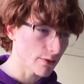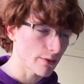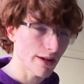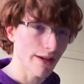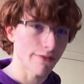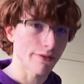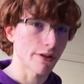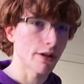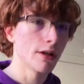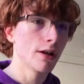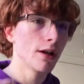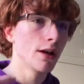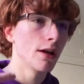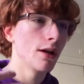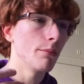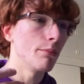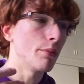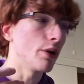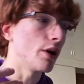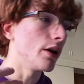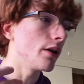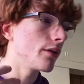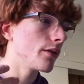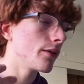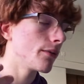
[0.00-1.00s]
or whatever,
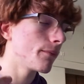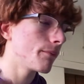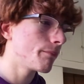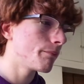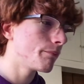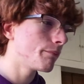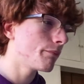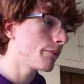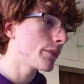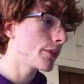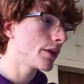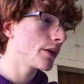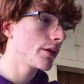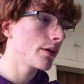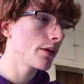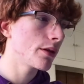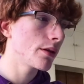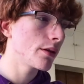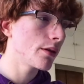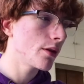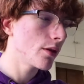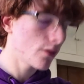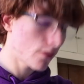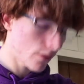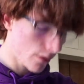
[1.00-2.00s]
but
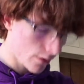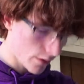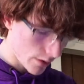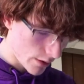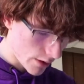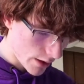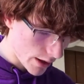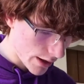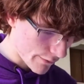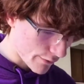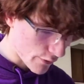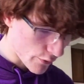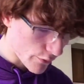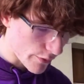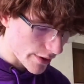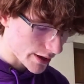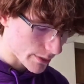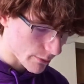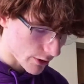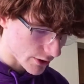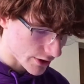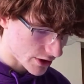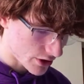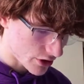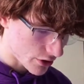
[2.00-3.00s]
if you really
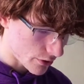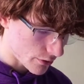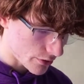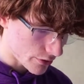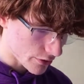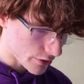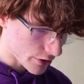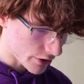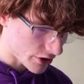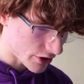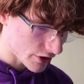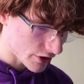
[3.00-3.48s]
wanted to, you could